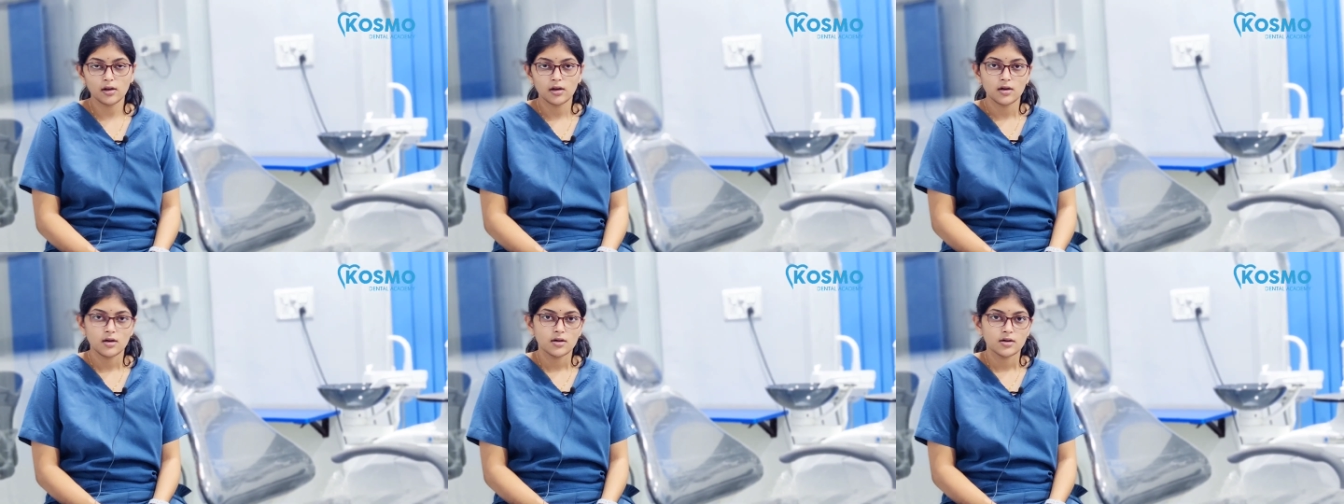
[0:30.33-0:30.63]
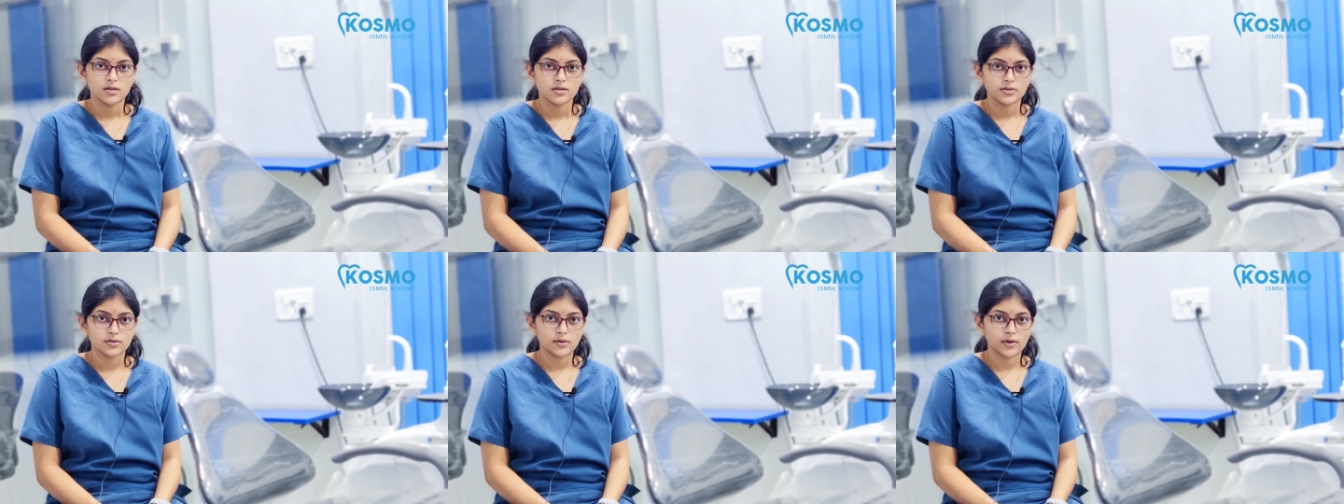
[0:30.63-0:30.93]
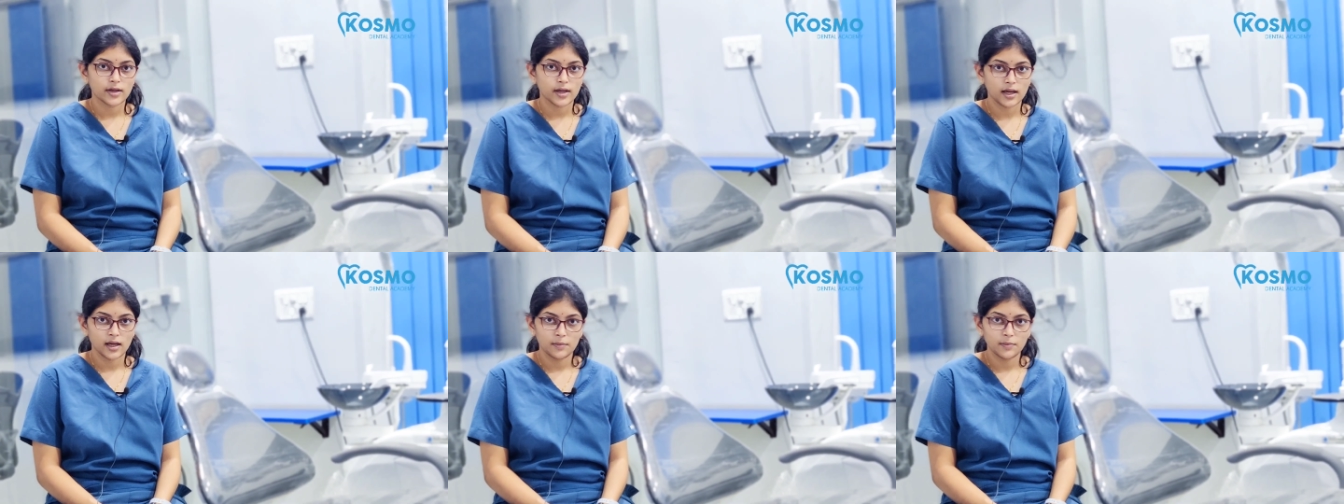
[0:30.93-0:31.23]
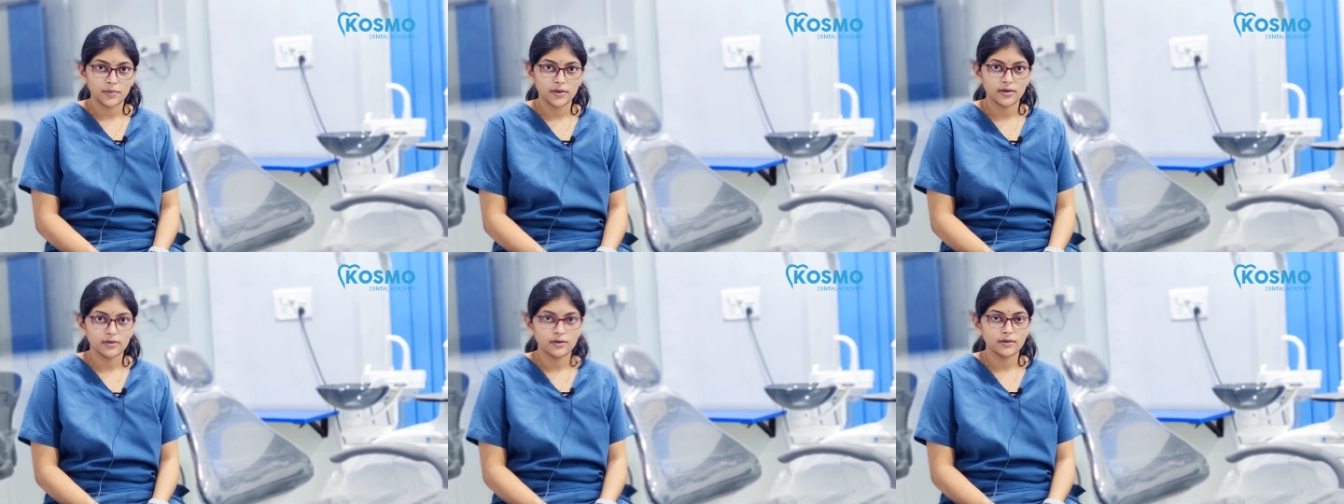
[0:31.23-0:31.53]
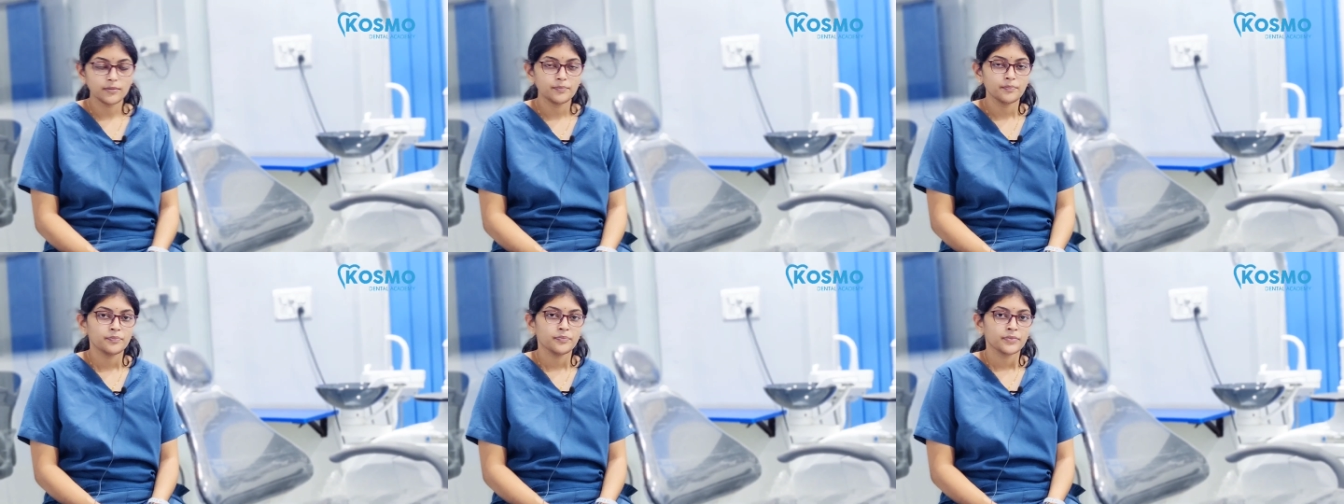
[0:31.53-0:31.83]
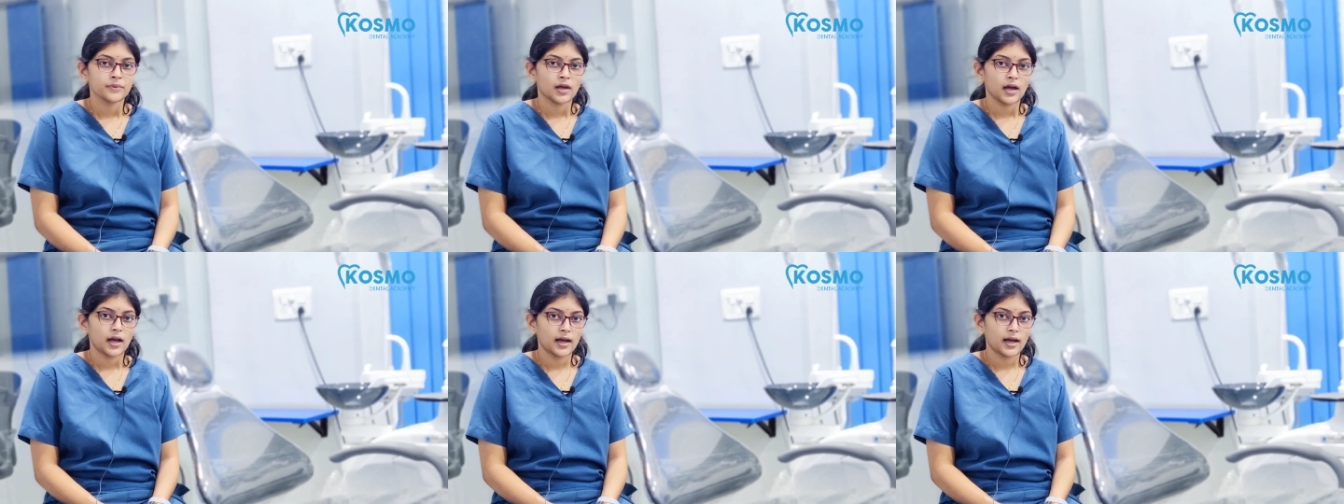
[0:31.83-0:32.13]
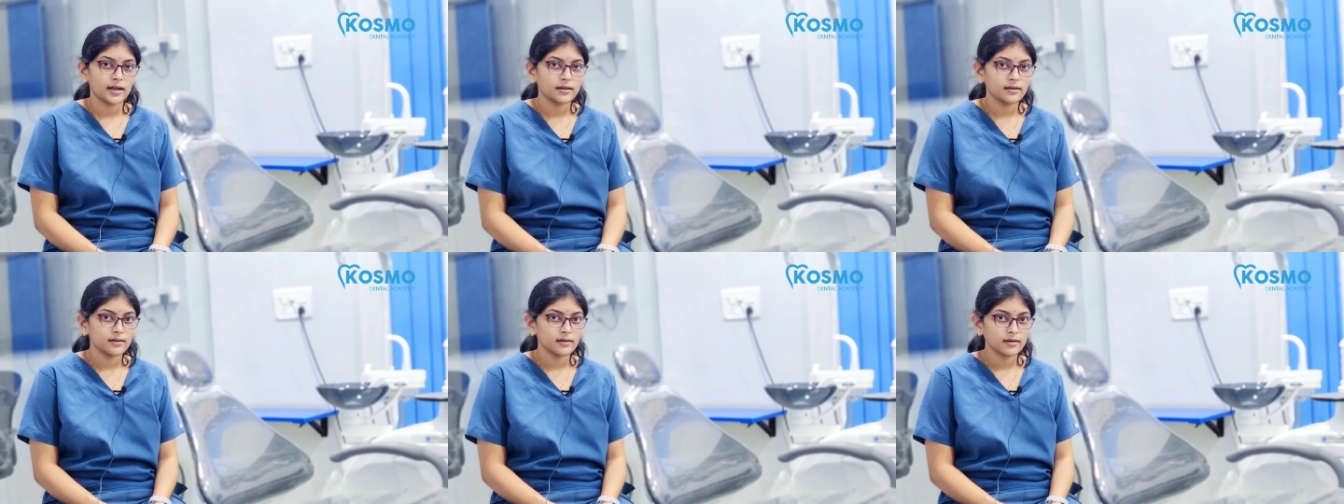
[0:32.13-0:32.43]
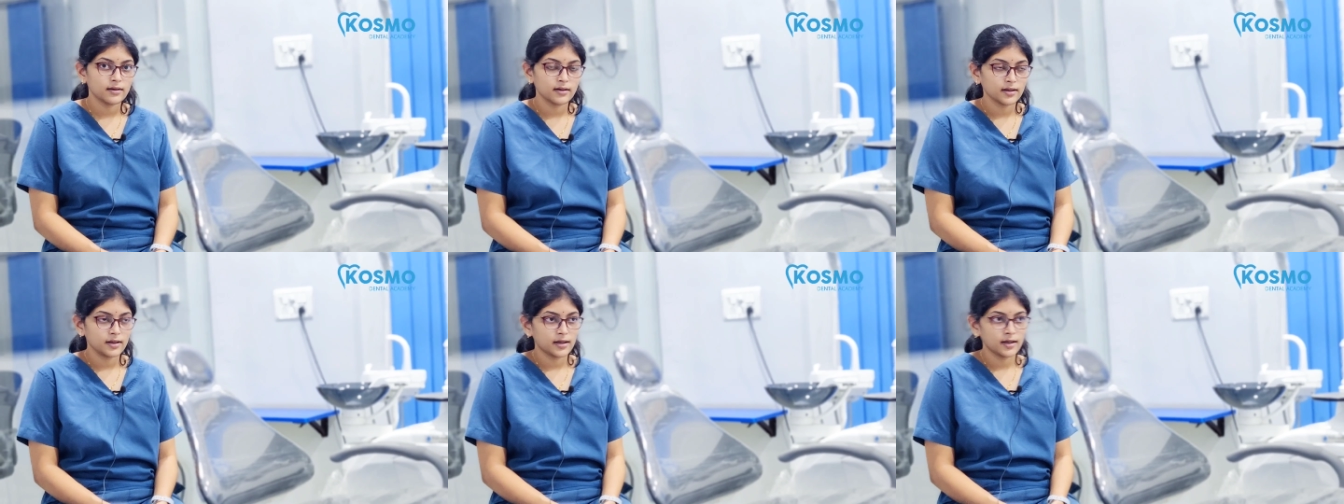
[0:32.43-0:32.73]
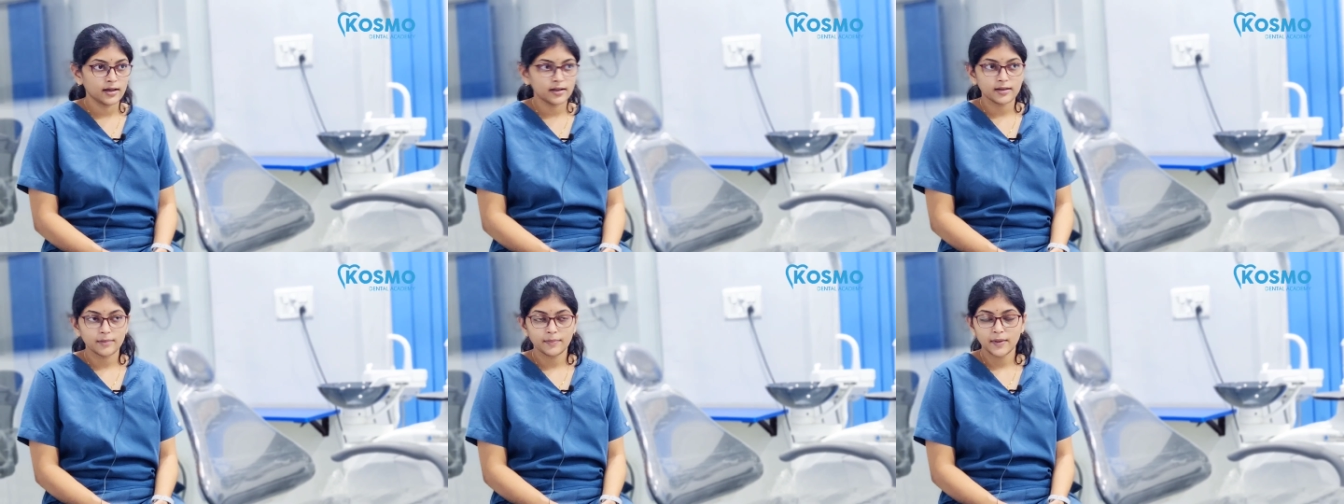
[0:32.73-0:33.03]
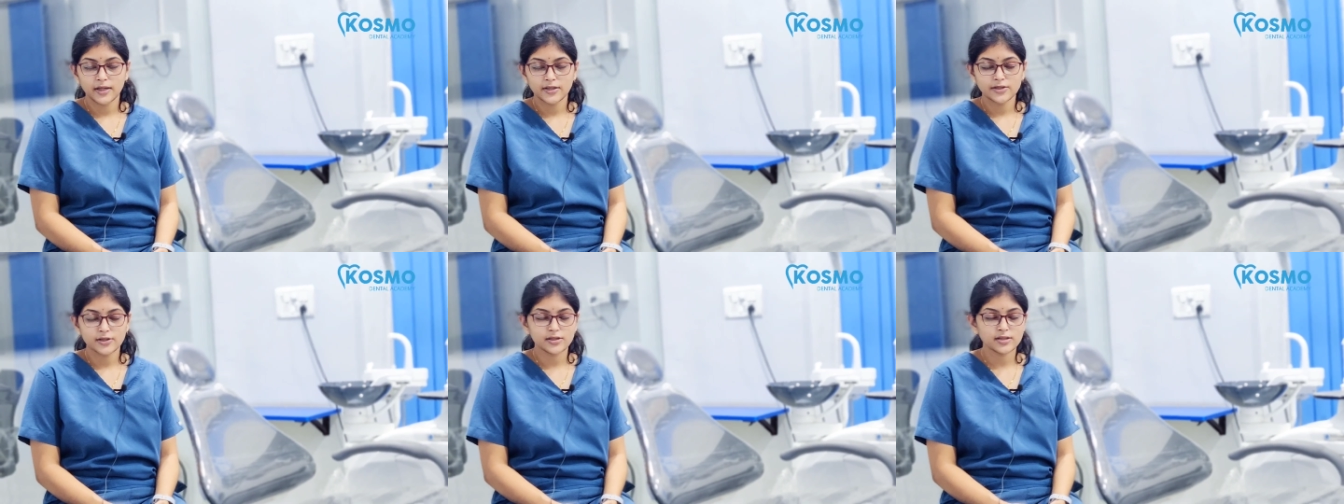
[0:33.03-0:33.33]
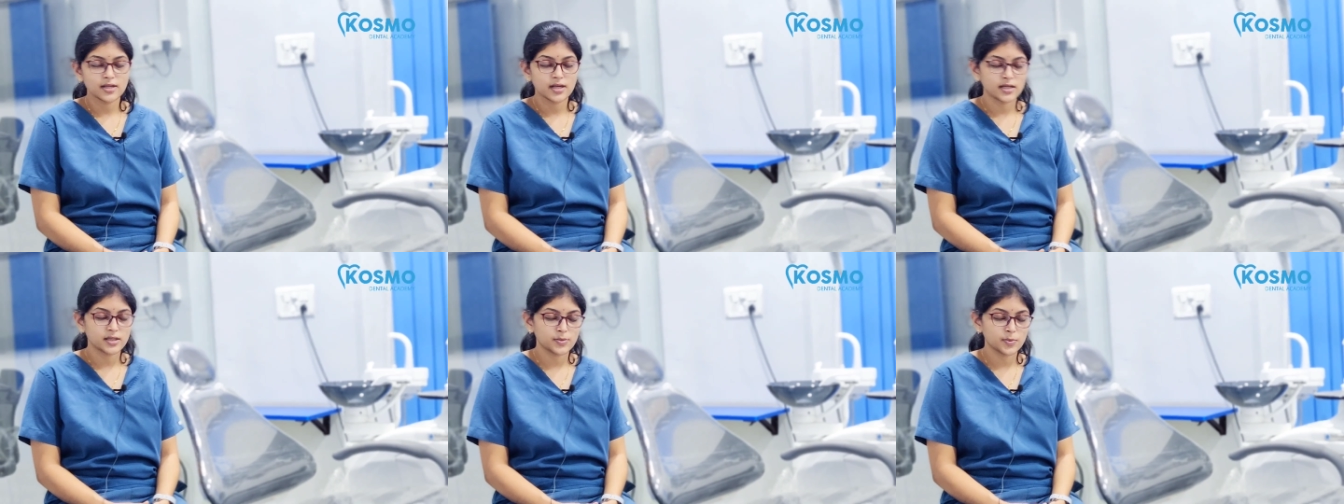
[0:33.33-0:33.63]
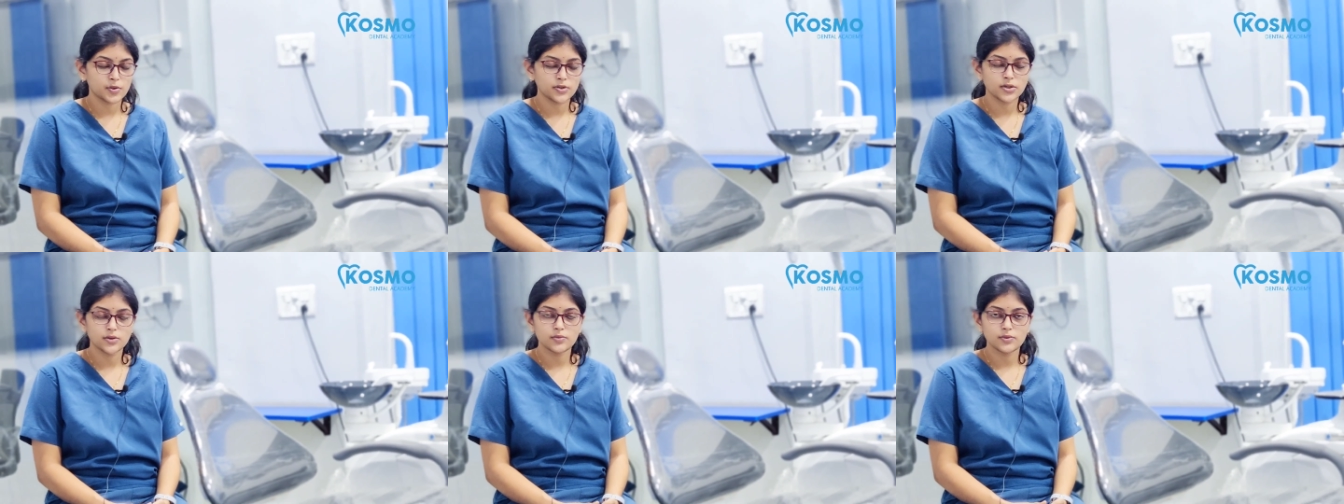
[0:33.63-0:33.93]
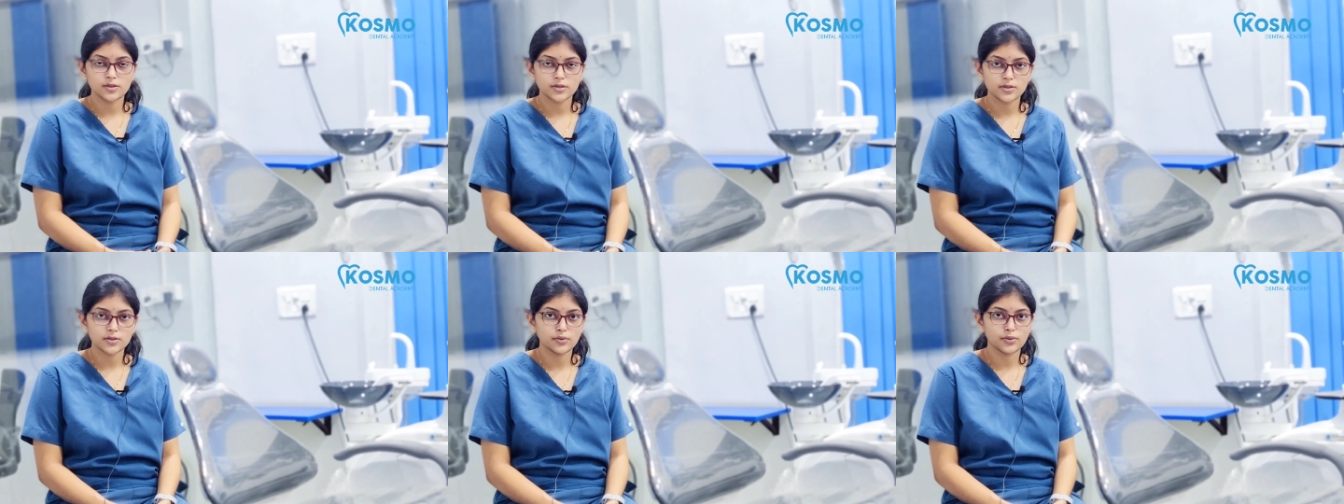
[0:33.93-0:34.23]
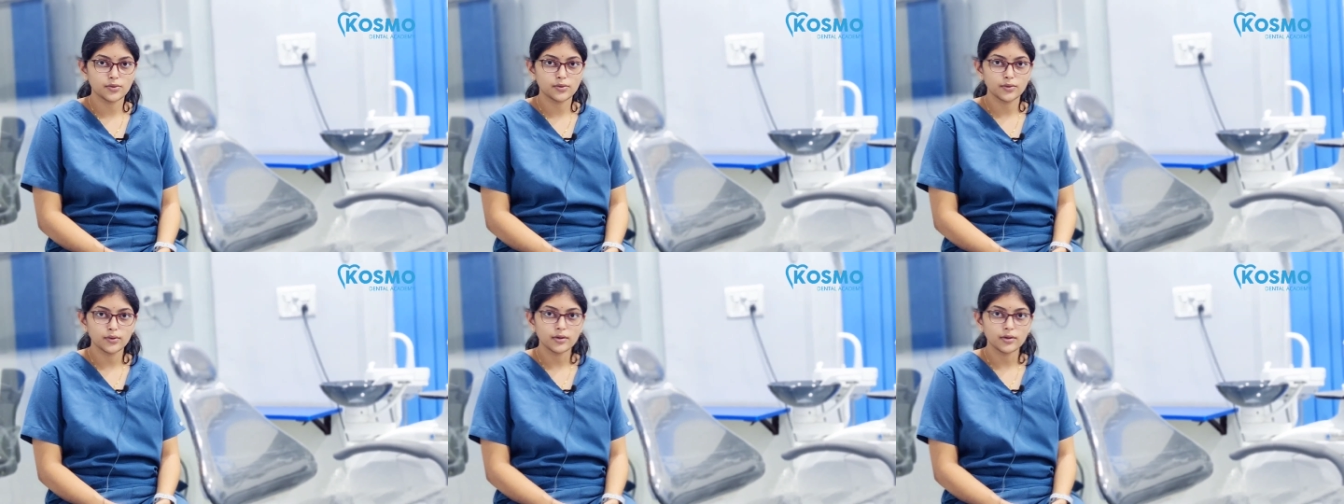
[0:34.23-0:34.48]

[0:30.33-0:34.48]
So I came here and uh, here the patient's exposure was so good.